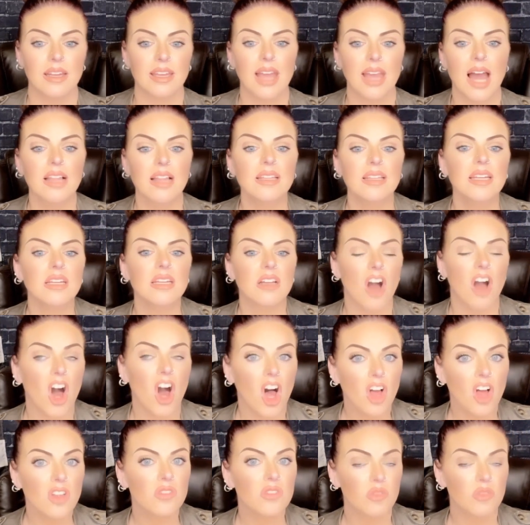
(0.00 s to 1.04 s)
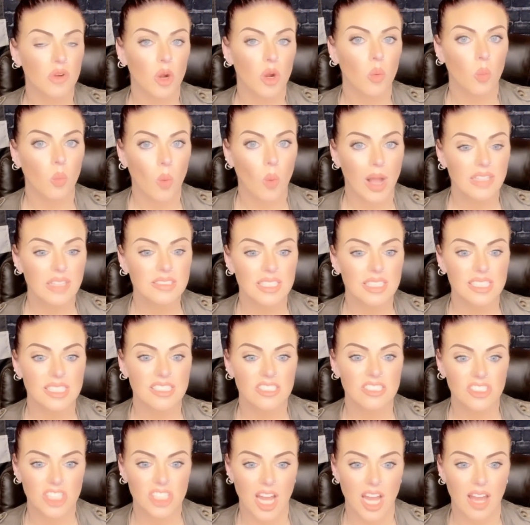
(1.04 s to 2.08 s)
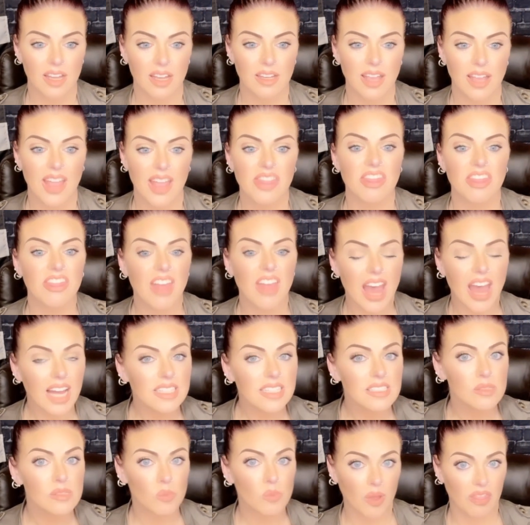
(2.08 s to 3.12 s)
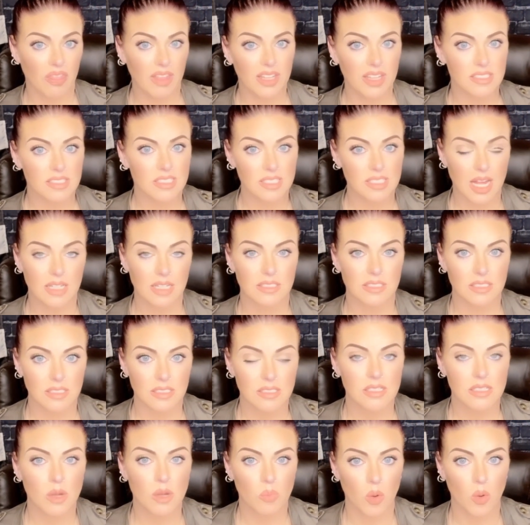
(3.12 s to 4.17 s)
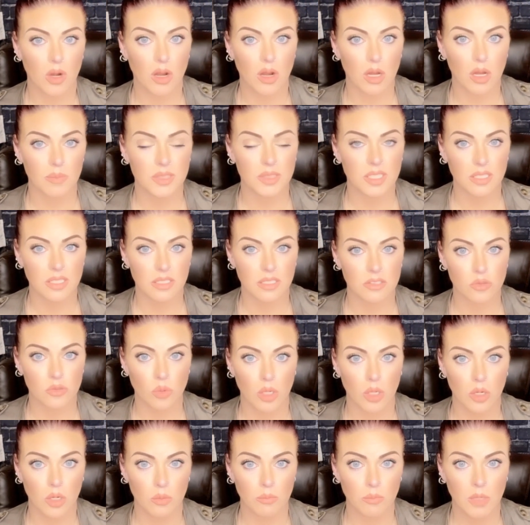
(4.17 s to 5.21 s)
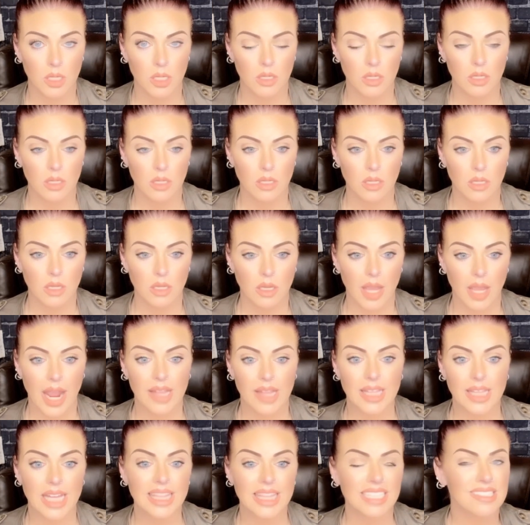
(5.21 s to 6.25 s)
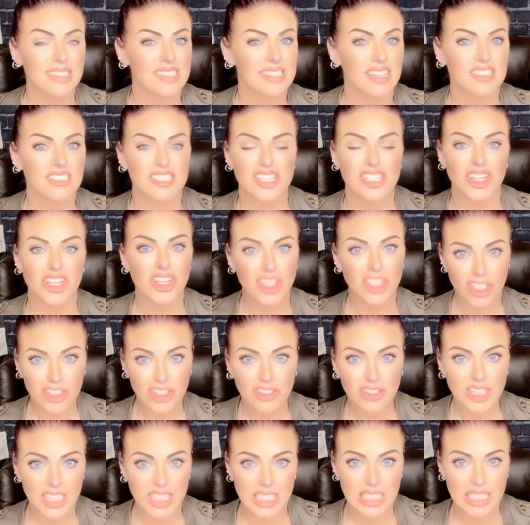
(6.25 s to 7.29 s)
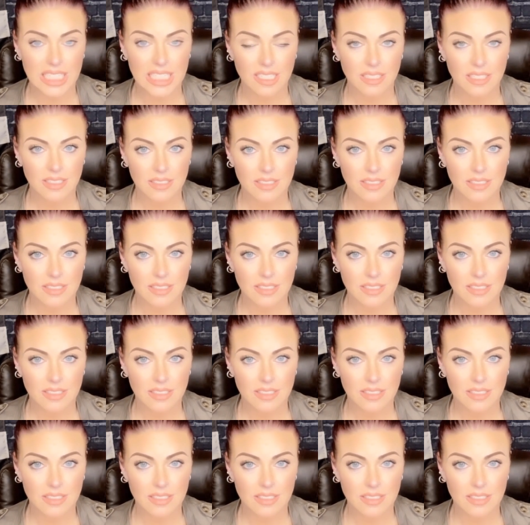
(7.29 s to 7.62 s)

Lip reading: Kelly called for a wellness check and that's when they sent someone up to his room and that they sent security.